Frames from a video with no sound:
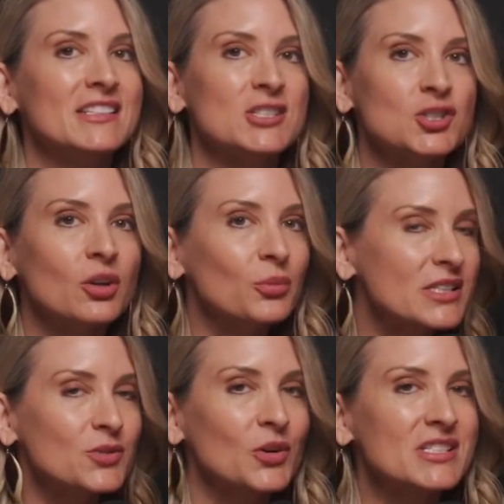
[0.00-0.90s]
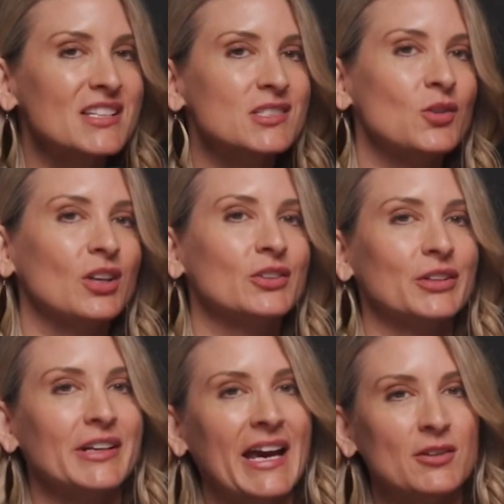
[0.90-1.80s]
additional resources. You can
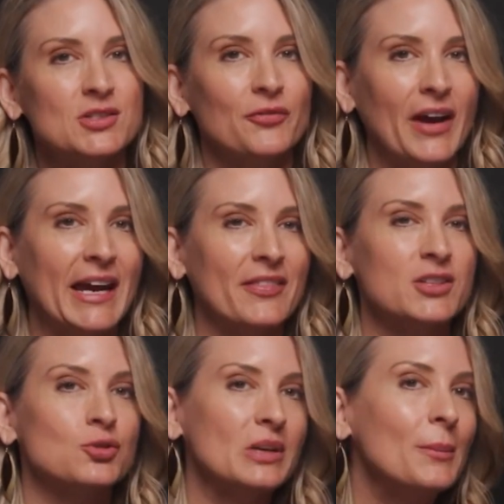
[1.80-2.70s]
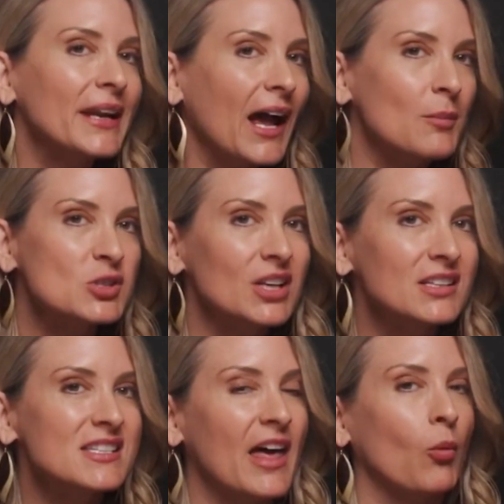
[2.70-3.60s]
learn how to find the treatment
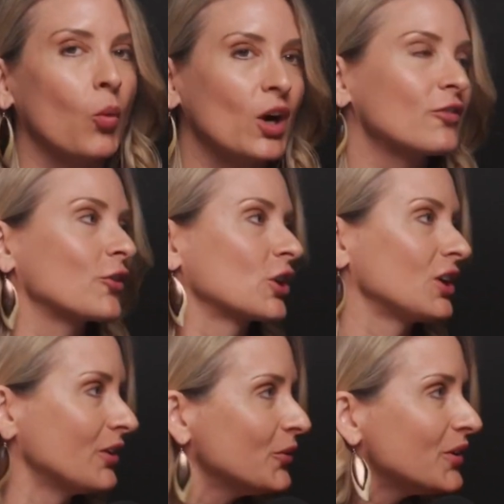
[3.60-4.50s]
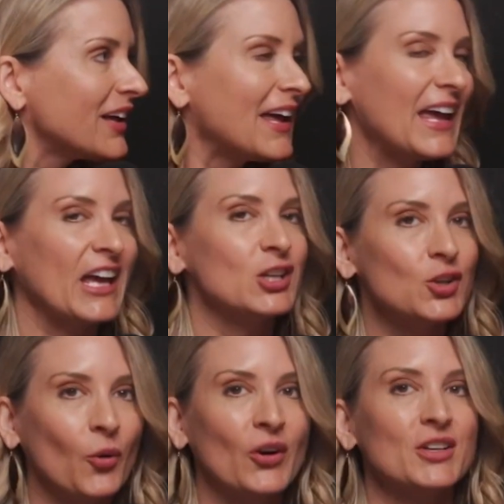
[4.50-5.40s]
options that work for you and
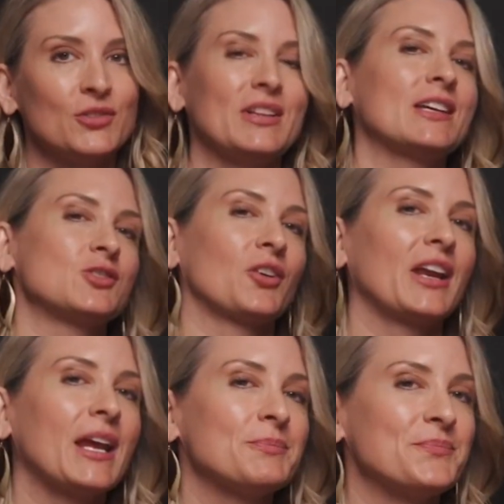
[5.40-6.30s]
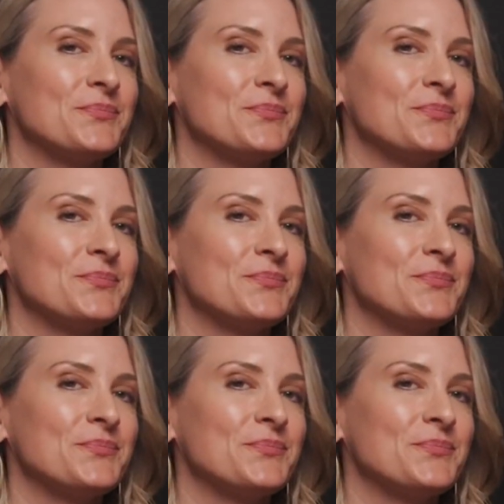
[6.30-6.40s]
your unique journey.